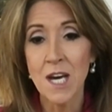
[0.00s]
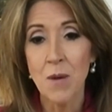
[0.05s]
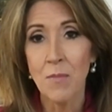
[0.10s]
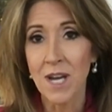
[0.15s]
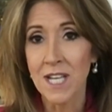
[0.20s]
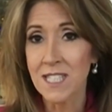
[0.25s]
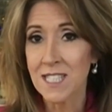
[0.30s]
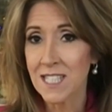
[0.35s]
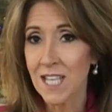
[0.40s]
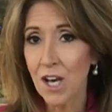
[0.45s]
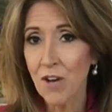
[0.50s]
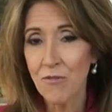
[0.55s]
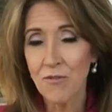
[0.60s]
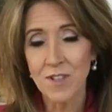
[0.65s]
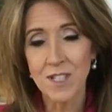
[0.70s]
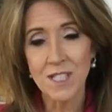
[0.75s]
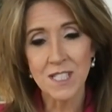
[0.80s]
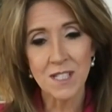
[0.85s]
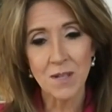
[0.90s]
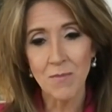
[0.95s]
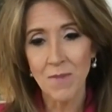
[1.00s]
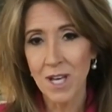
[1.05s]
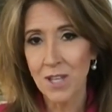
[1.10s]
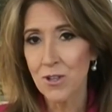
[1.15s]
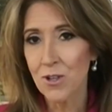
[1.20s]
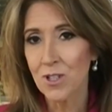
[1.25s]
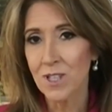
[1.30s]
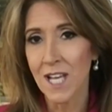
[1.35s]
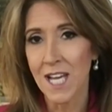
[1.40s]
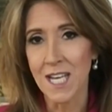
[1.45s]
myself and some
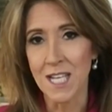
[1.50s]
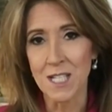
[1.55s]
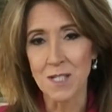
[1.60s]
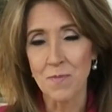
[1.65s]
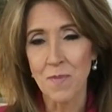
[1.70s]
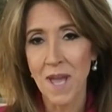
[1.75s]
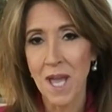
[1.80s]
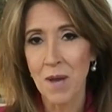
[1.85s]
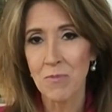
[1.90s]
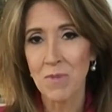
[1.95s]
other ladies, Pam